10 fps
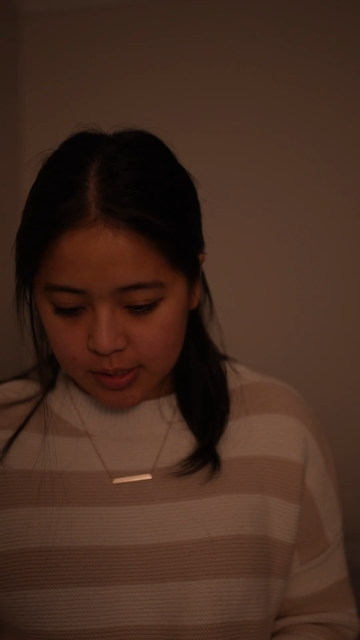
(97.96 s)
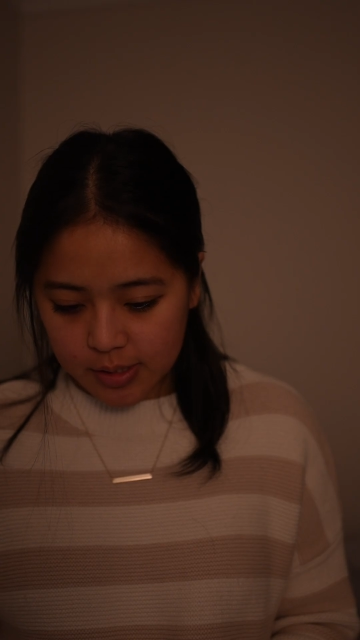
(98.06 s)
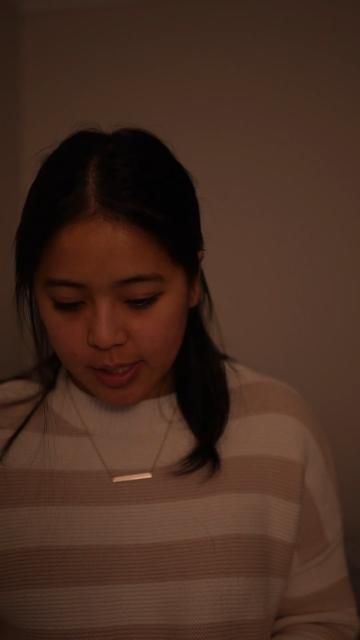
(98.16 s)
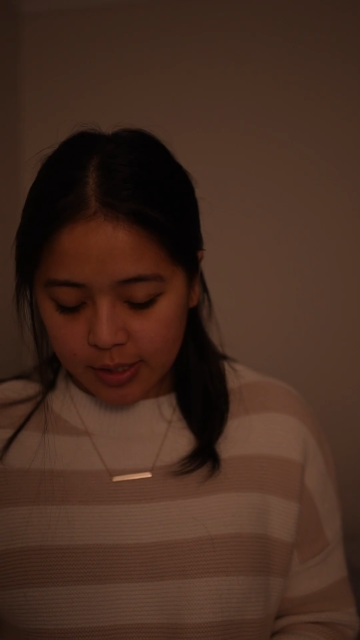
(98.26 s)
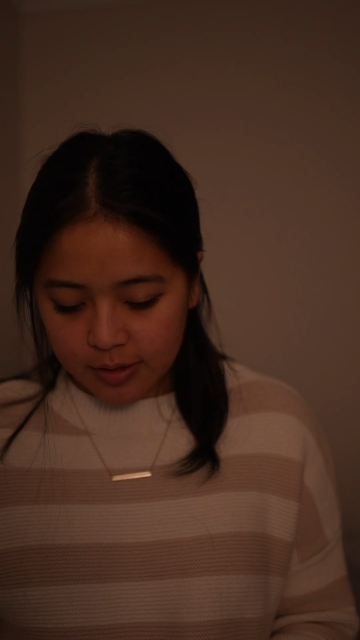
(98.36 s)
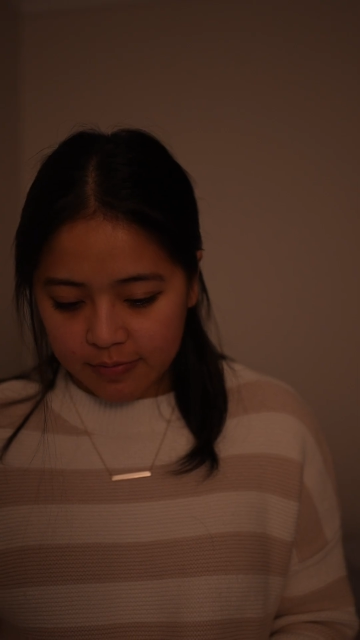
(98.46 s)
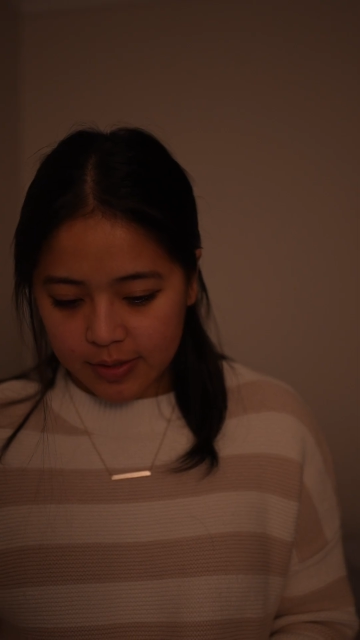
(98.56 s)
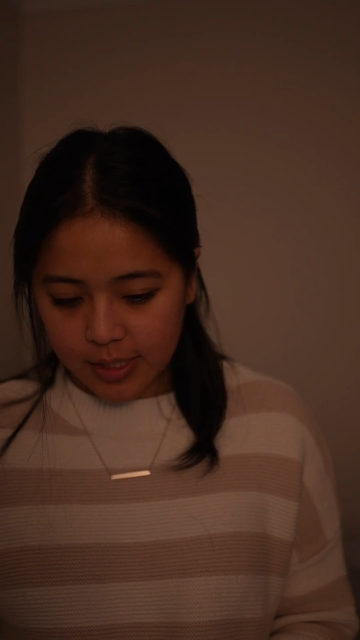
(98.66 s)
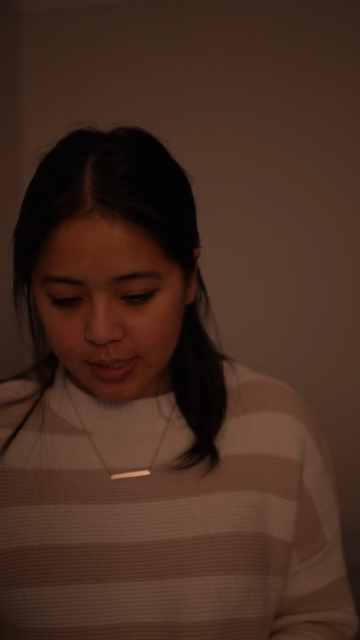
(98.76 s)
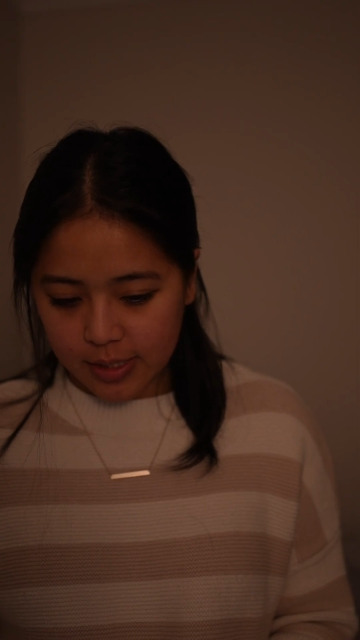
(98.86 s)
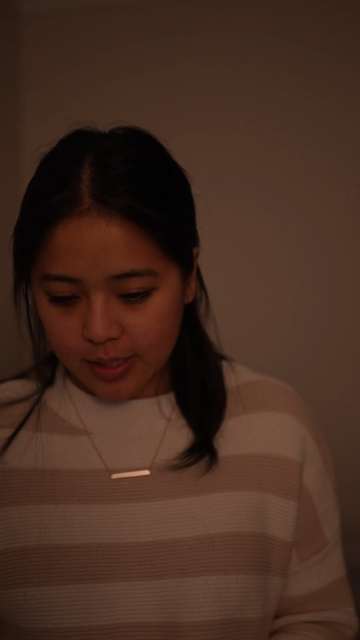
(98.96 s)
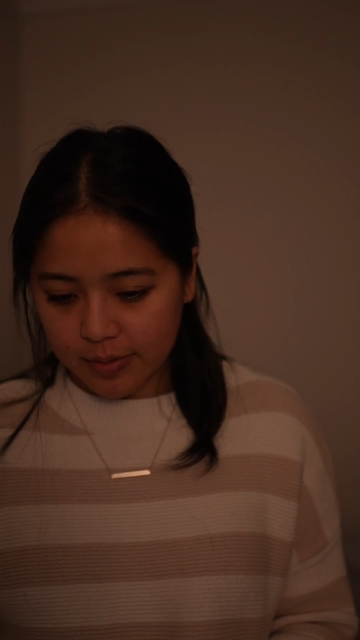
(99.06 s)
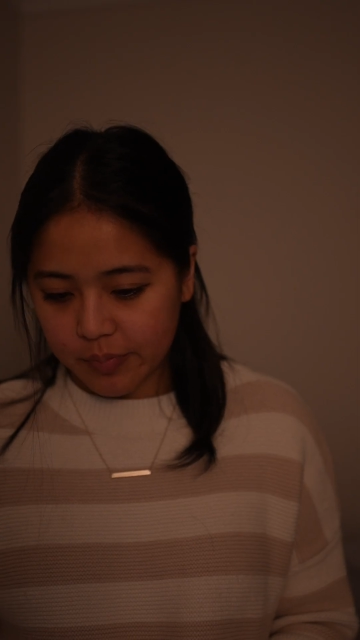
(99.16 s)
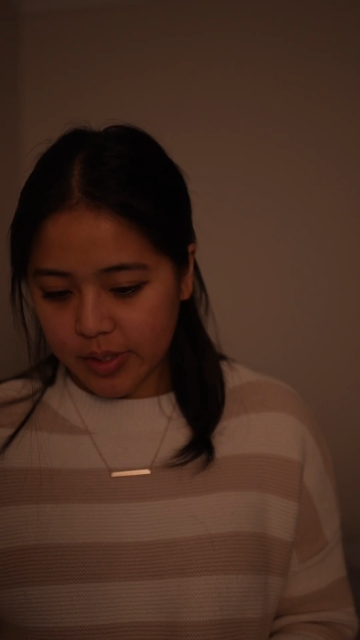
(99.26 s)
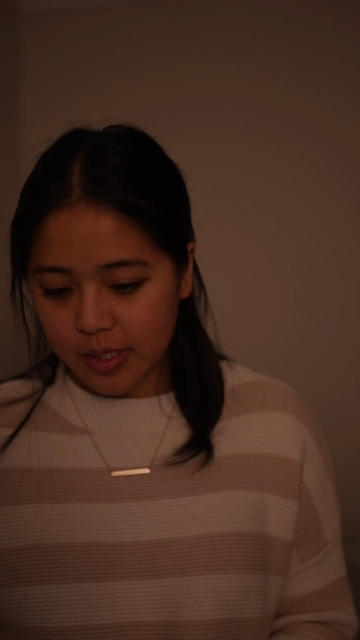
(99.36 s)
like the vignetting,
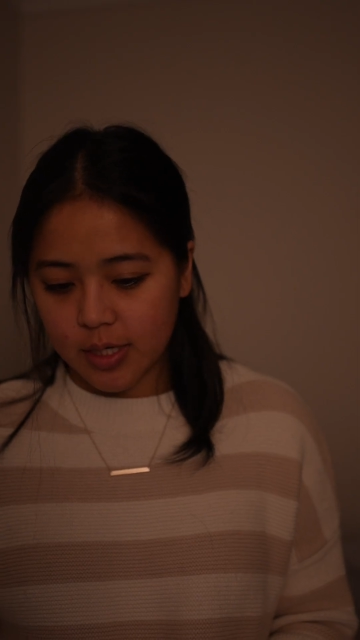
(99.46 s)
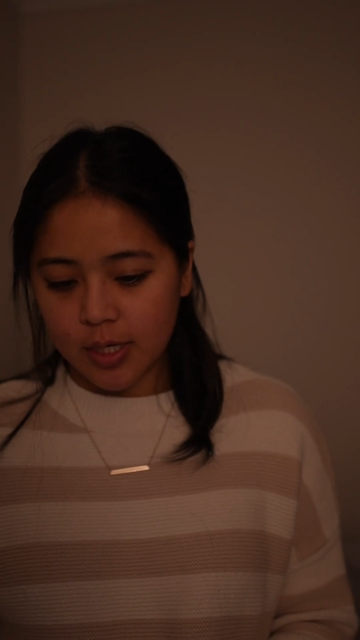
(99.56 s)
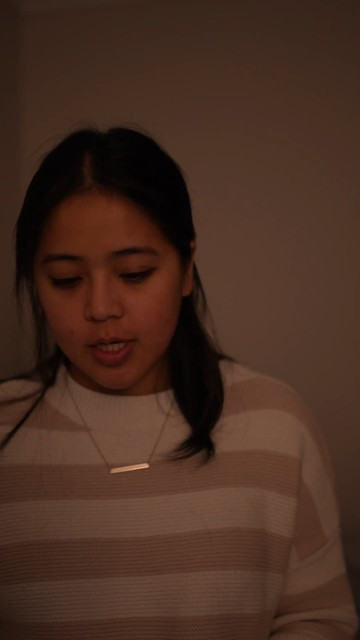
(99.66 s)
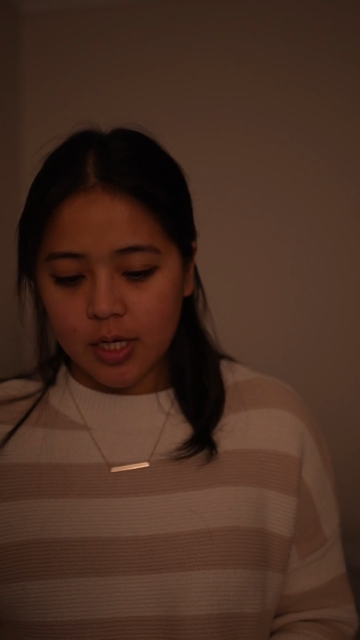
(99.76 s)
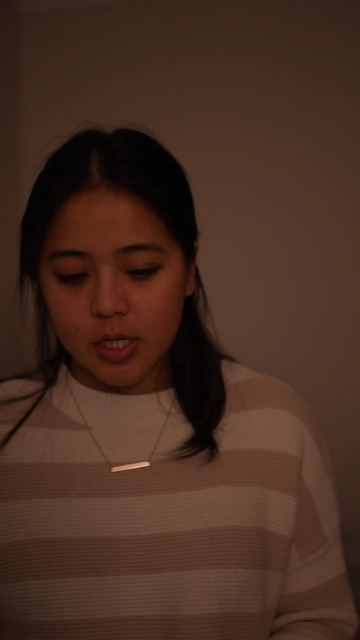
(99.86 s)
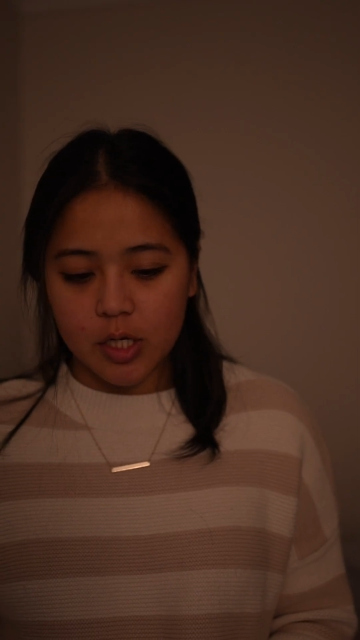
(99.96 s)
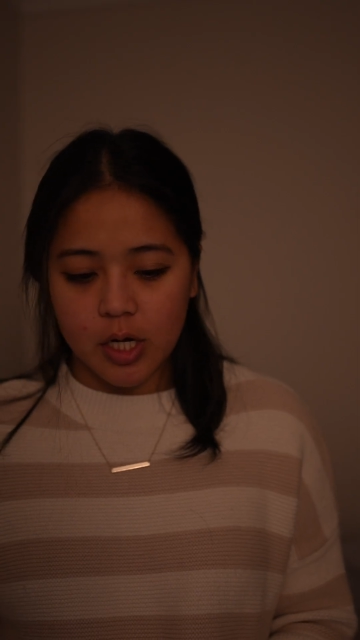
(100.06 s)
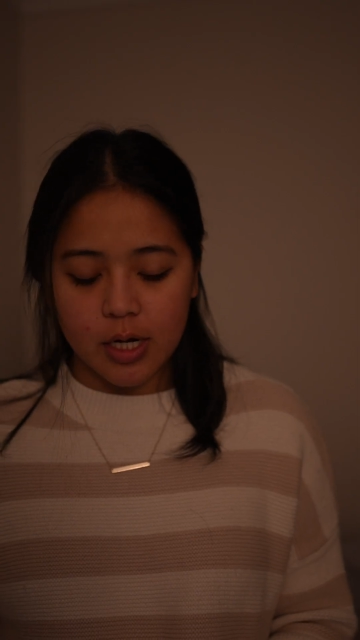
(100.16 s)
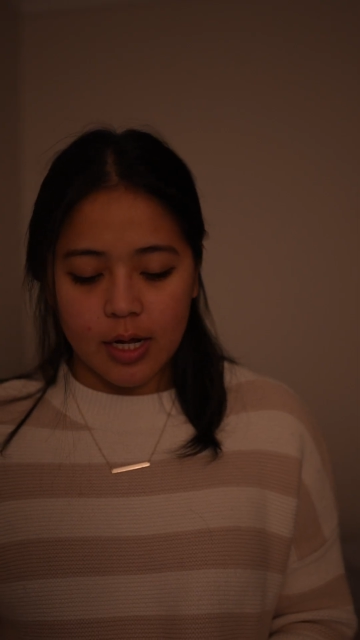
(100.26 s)
but not